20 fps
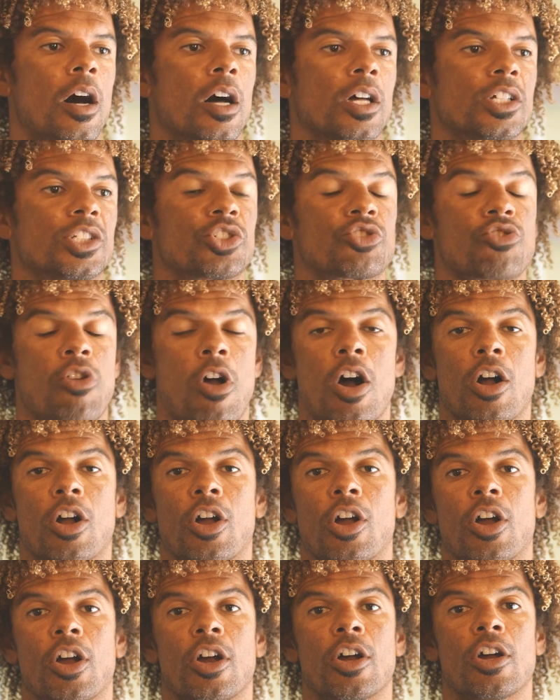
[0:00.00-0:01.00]

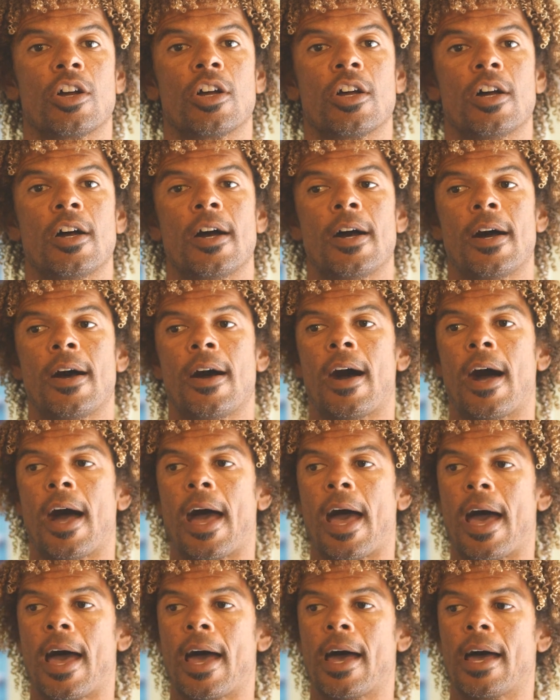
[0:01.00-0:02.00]
stronger,
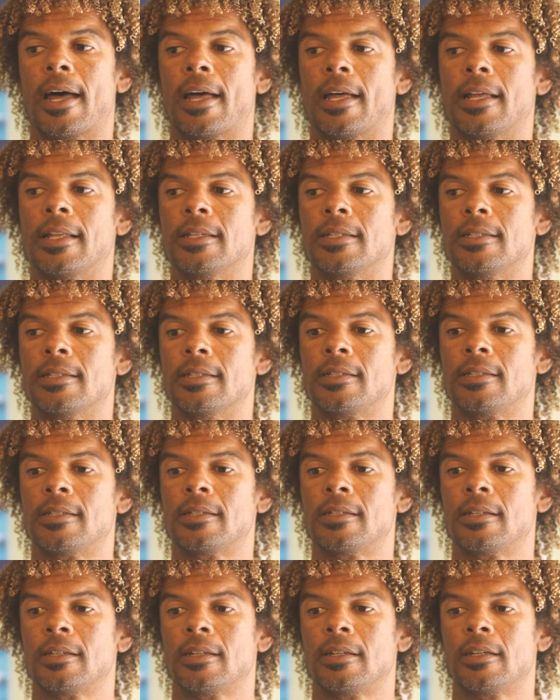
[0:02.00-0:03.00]
and
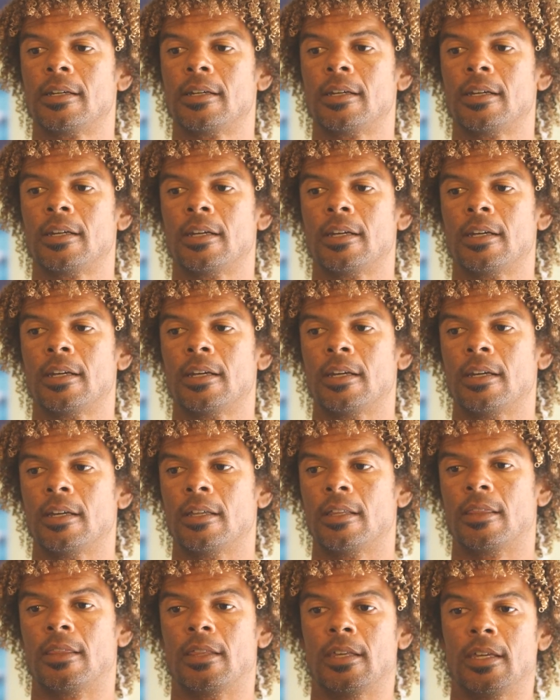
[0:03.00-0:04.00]

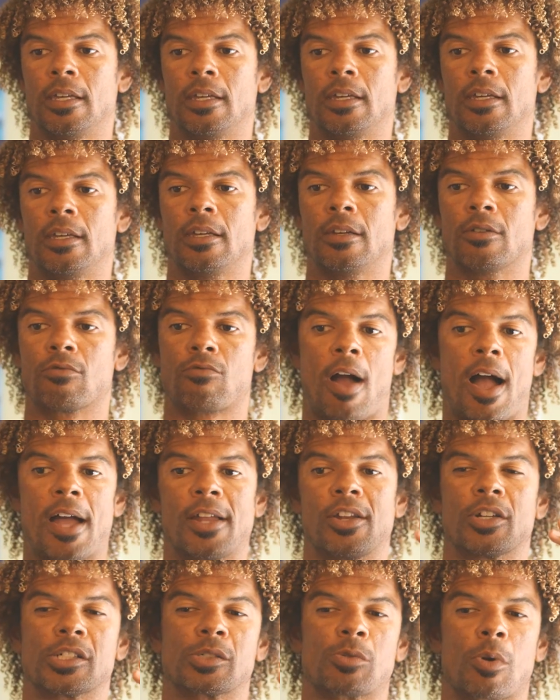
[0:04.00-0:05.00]
the
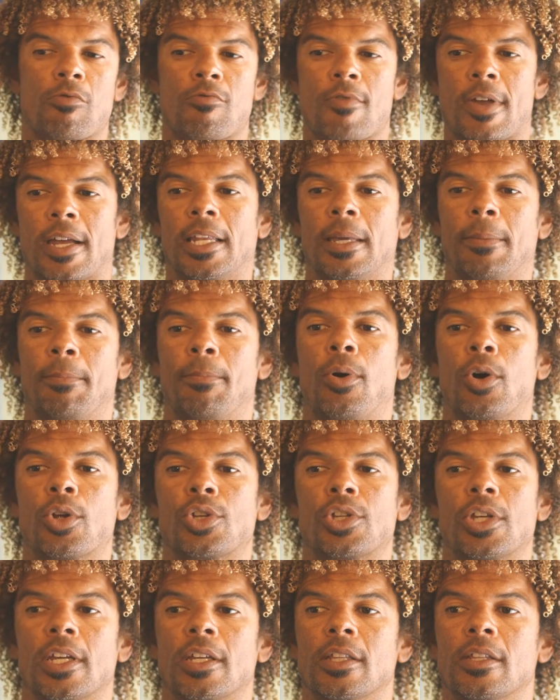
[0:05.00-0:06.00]
riders were really
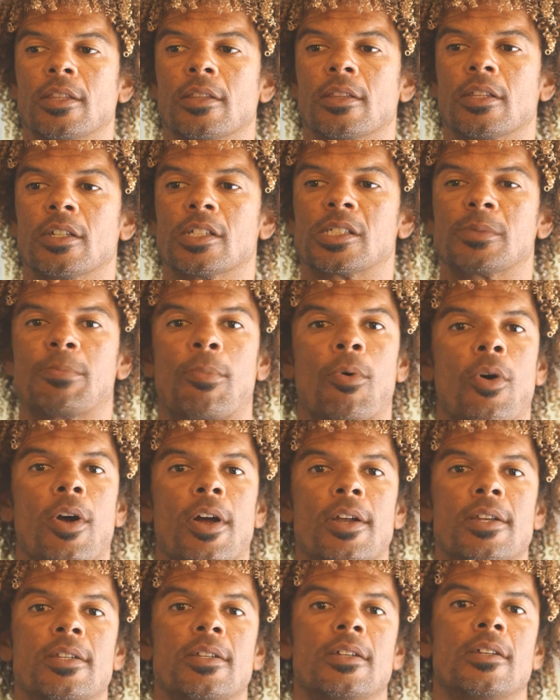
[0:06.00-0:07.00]
pushing the
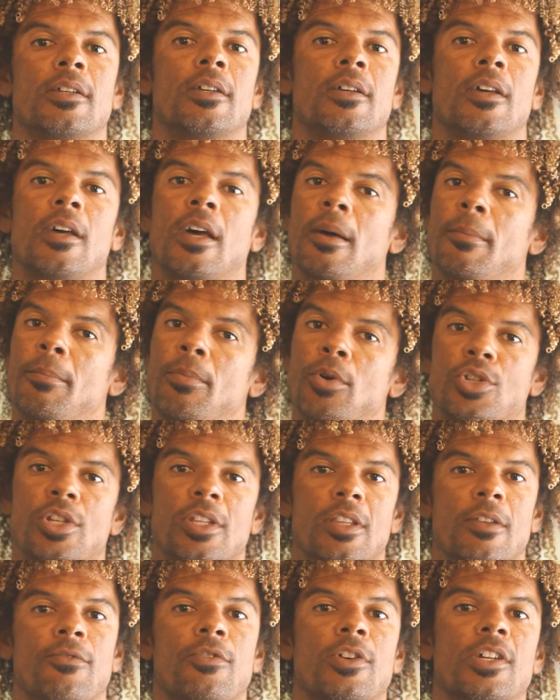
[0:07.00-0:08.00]
sport, pushing
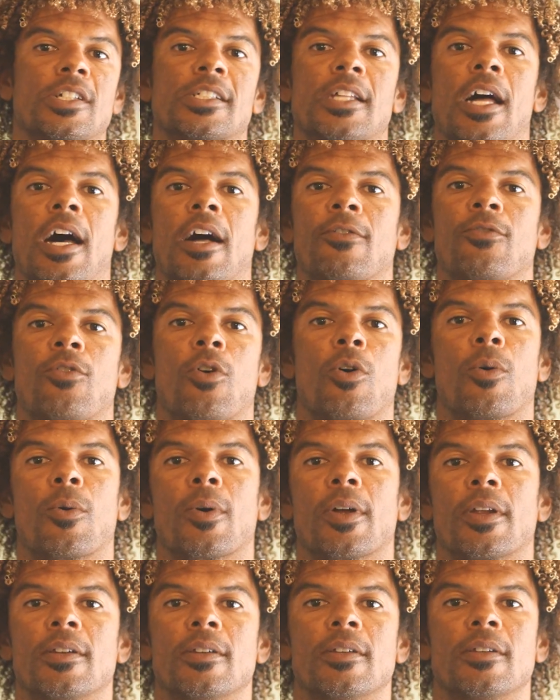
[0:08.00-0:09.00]
the freestyle
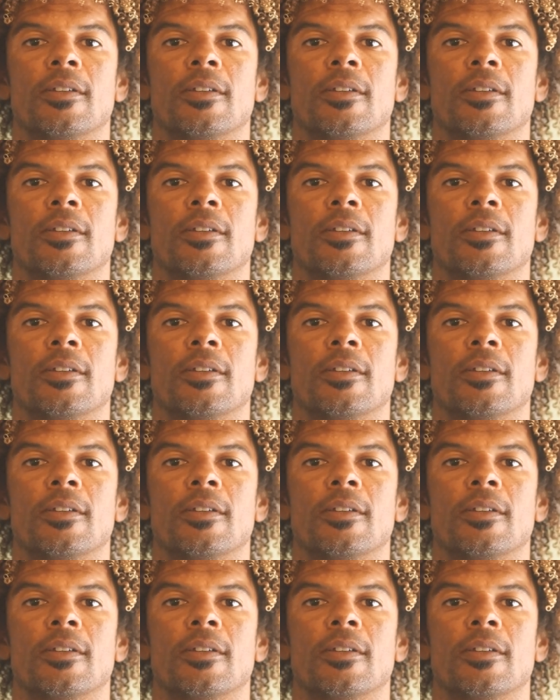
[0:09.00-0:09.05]
forward.